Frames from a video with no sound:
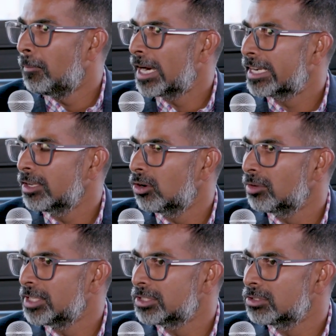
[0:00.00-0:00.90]
Marketing
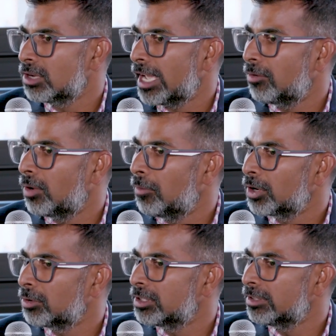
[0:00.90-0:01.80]
automation. So I'm
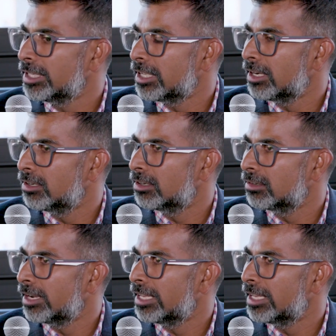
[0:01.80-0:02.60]
working with a retailer,